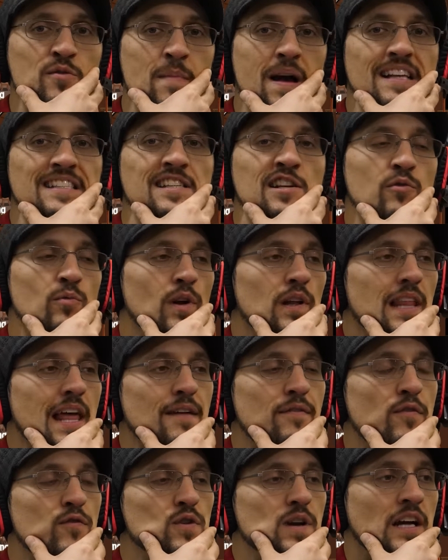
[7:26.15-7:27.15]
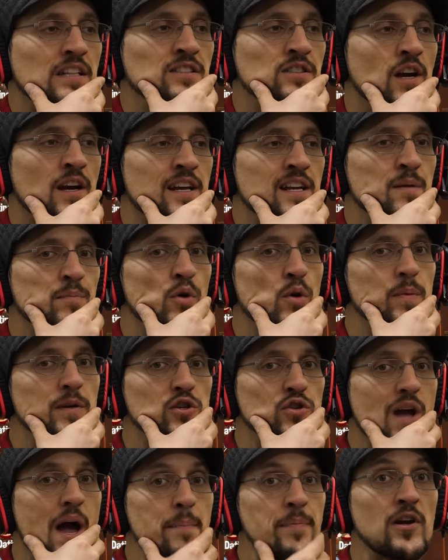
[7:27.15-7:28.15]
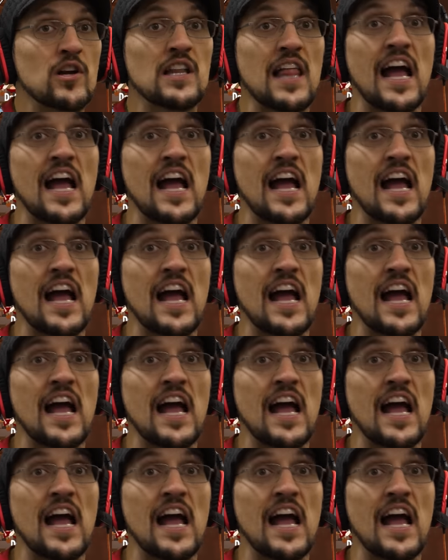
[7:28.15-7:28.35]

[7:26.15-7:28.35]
you imagine in real life if you got stuck in a booby trap, you're